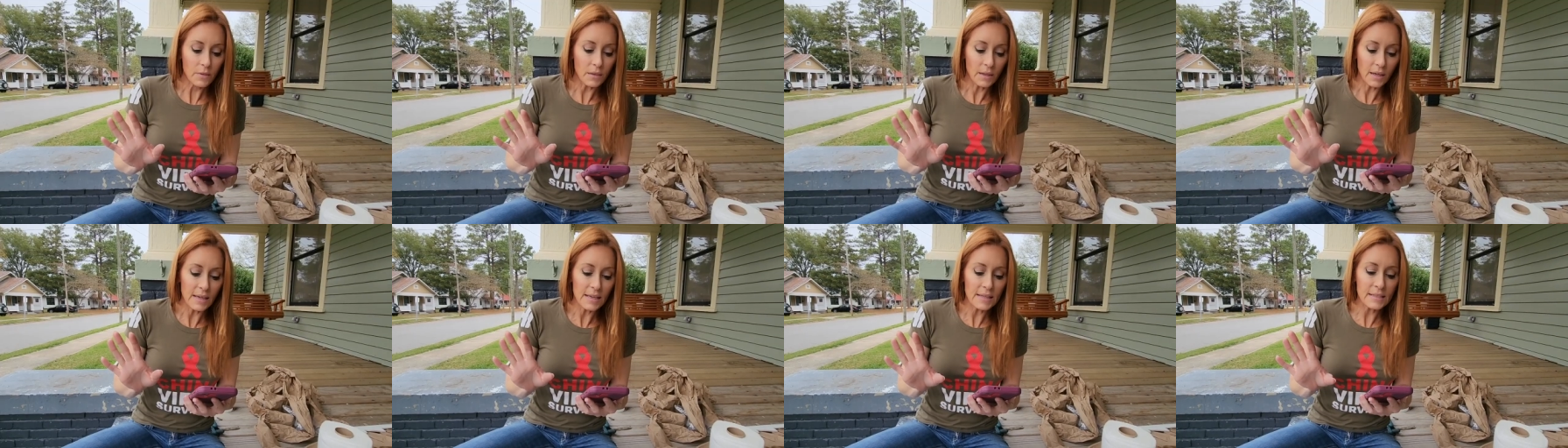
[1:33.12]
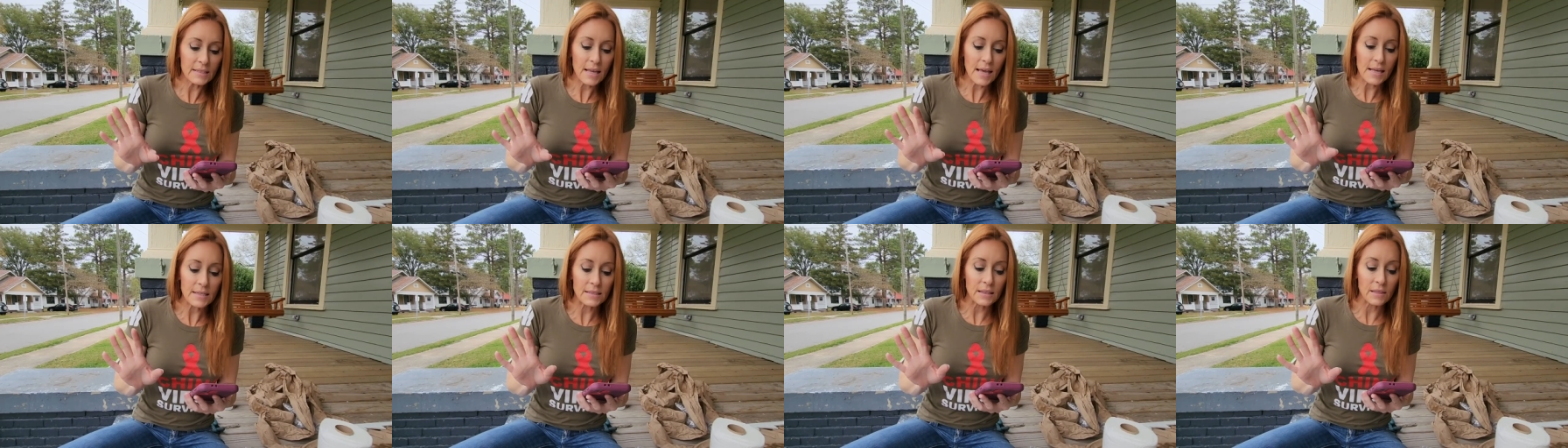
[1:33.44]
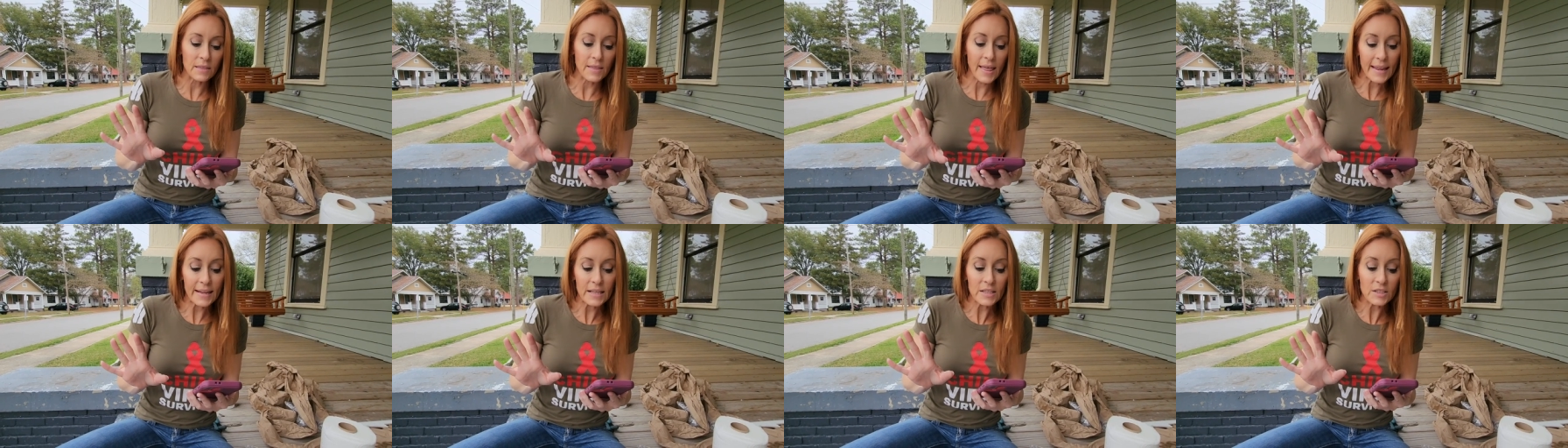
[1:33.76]
It says
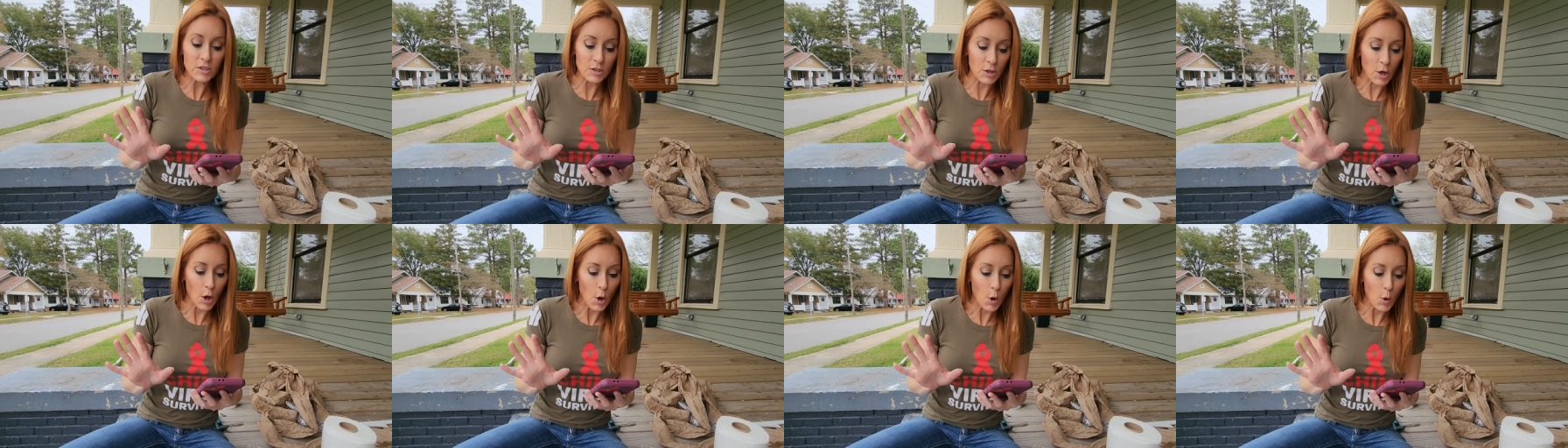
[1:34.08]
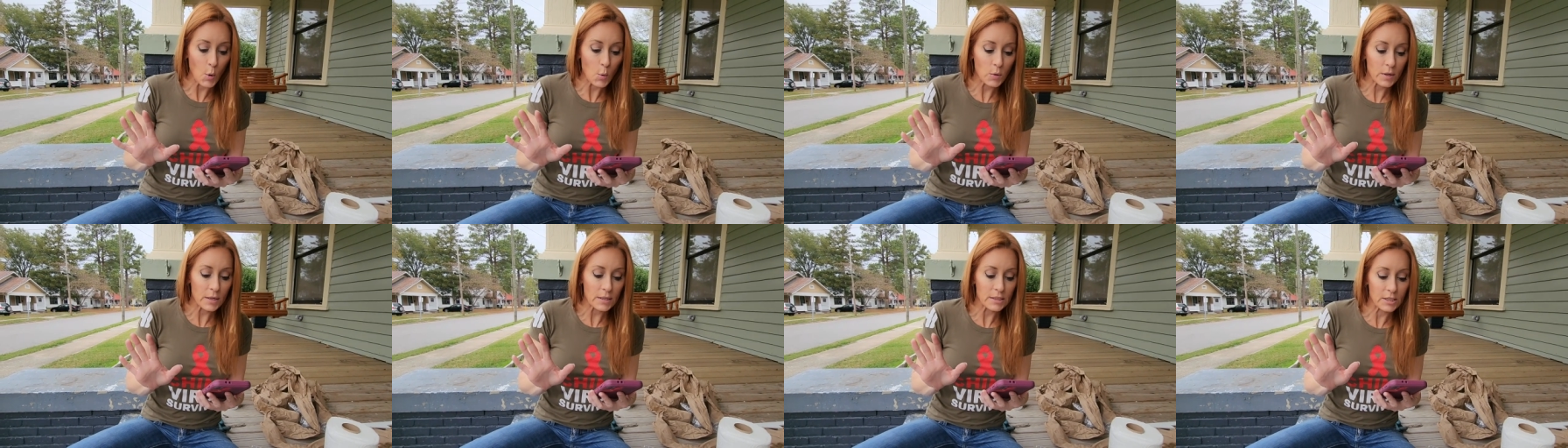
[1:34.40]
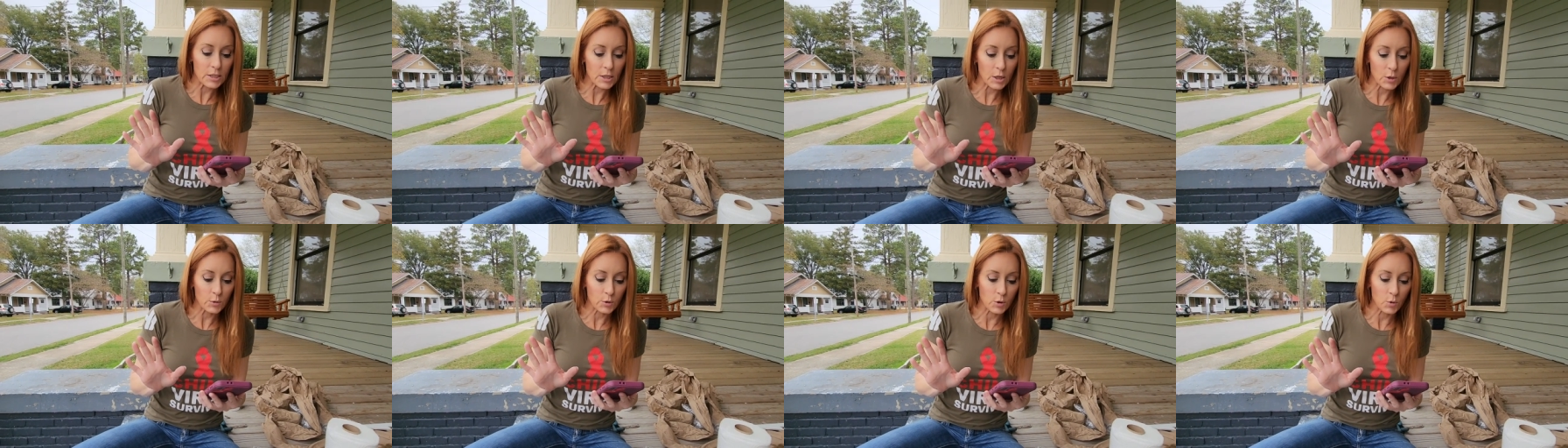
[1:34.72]
let it soak
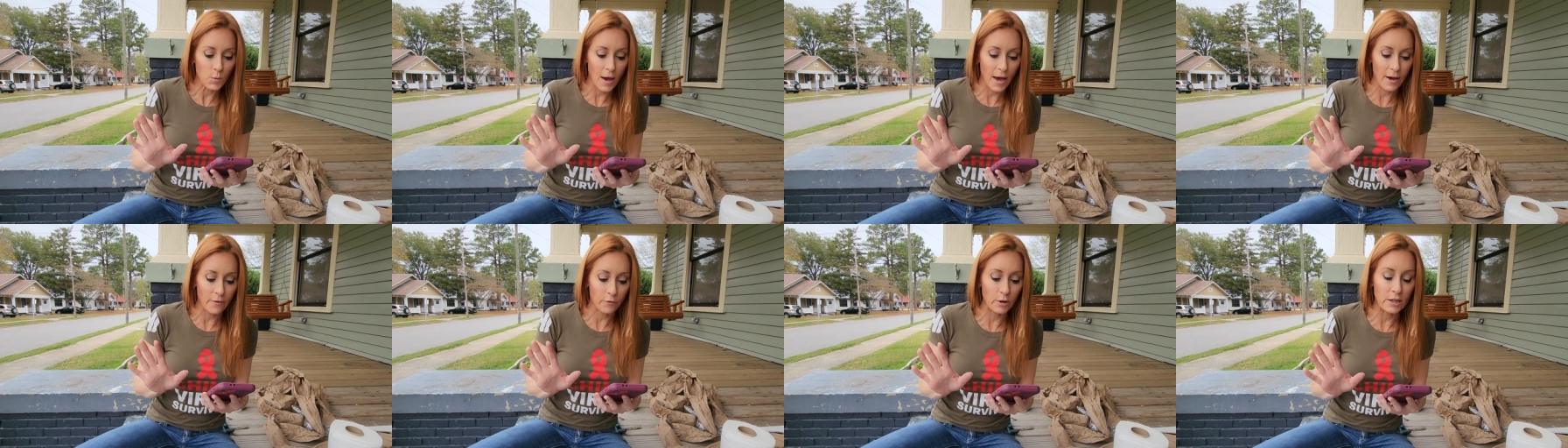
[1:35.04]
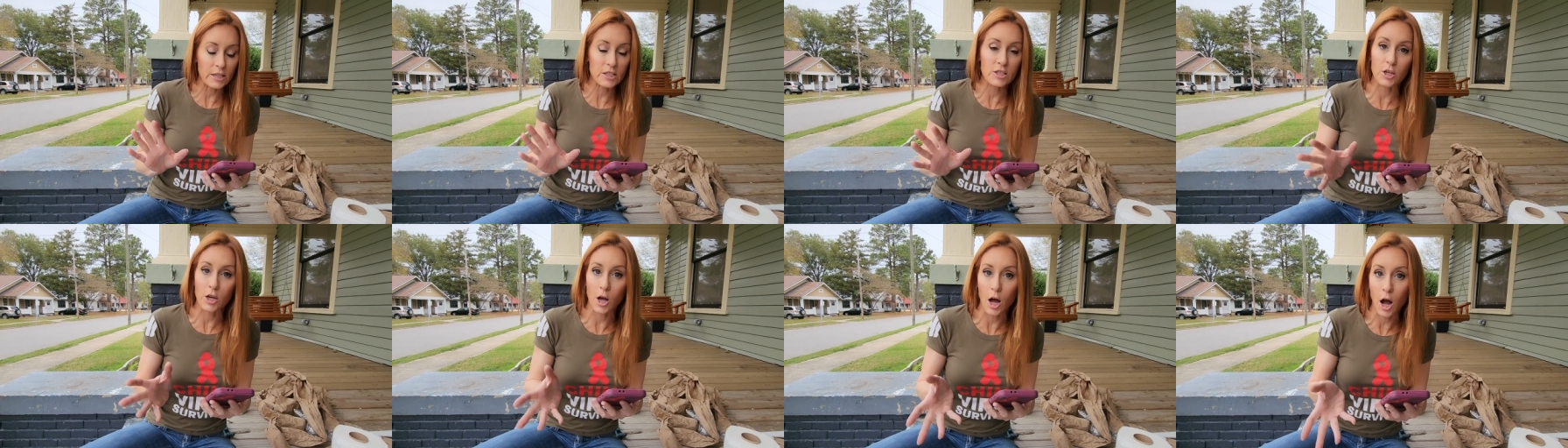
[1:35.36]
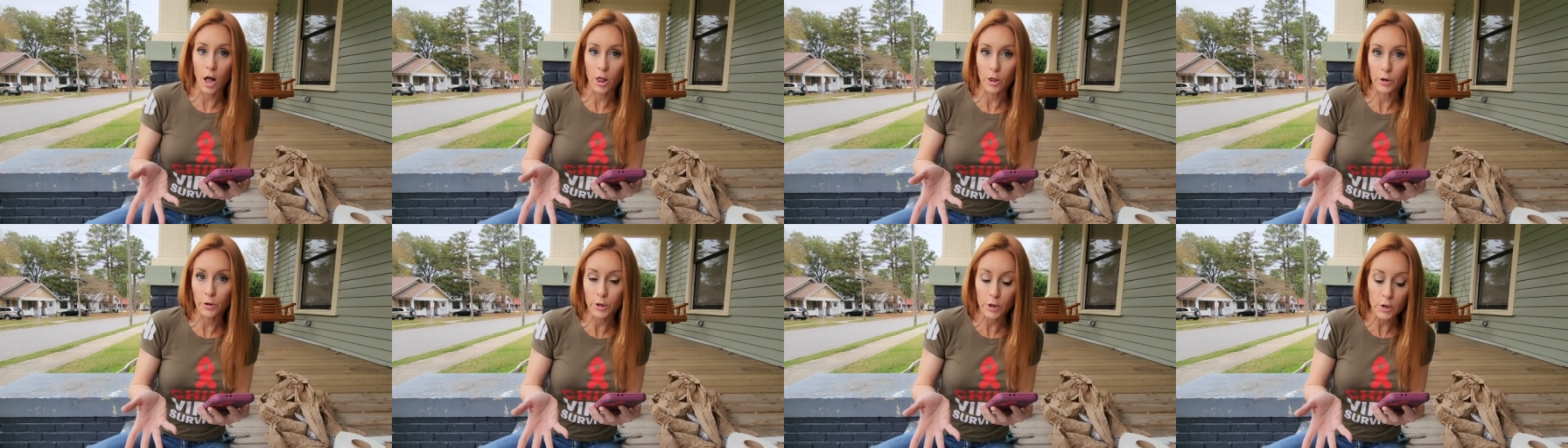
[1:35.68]
until you have reached the
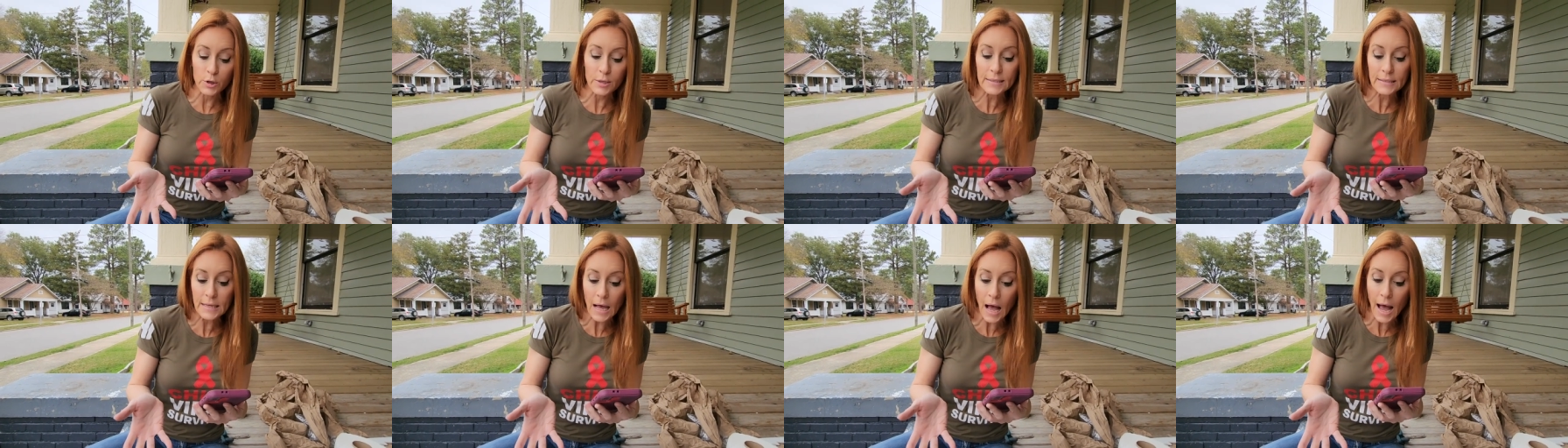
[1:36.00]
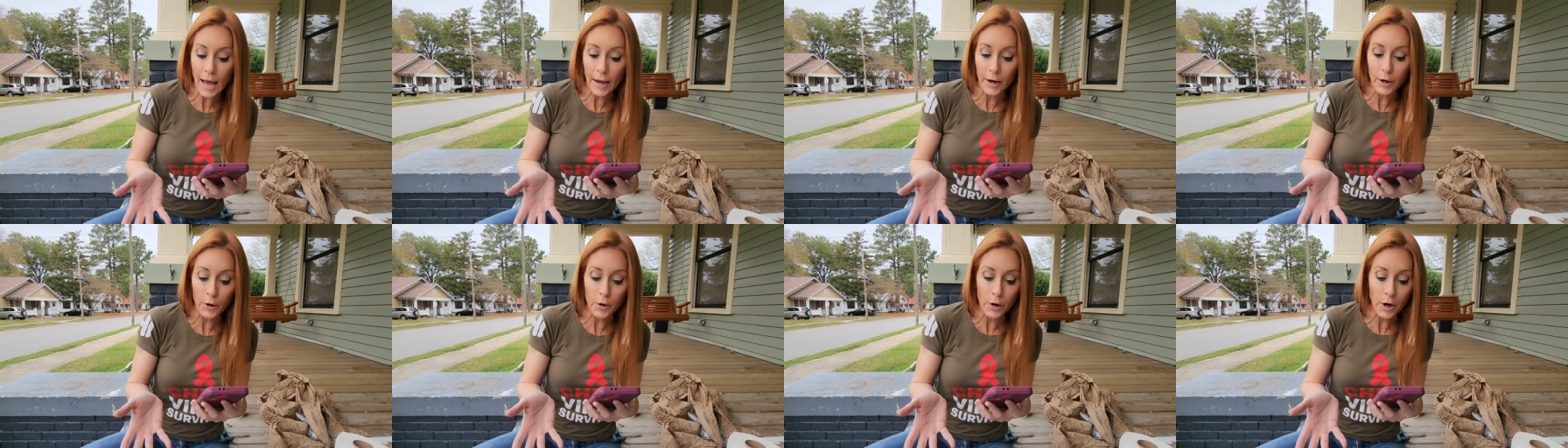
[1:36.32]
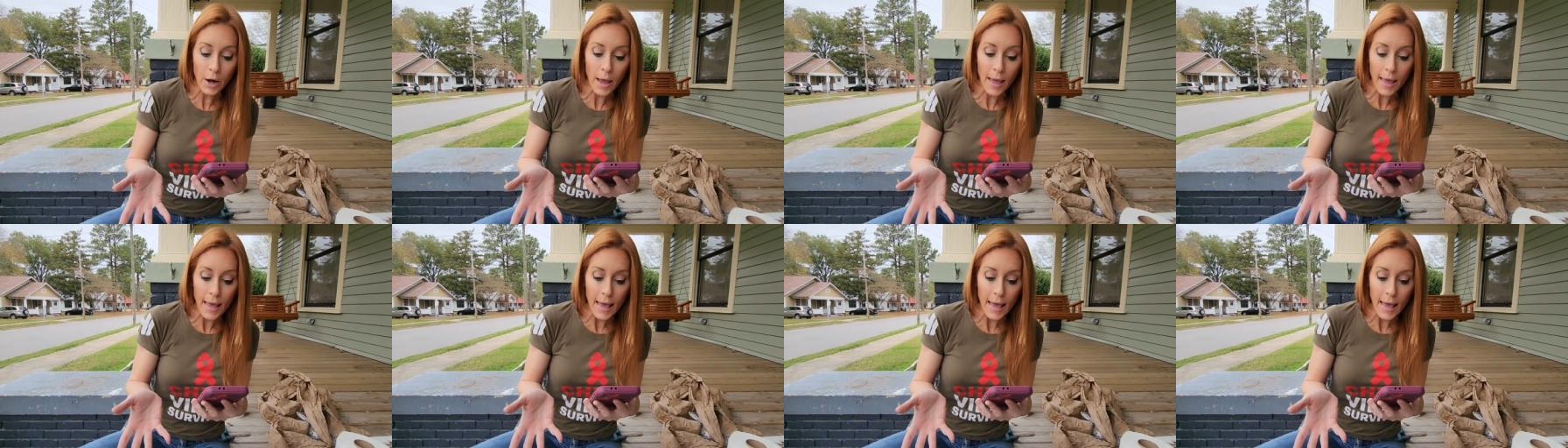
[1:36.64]
color you desire,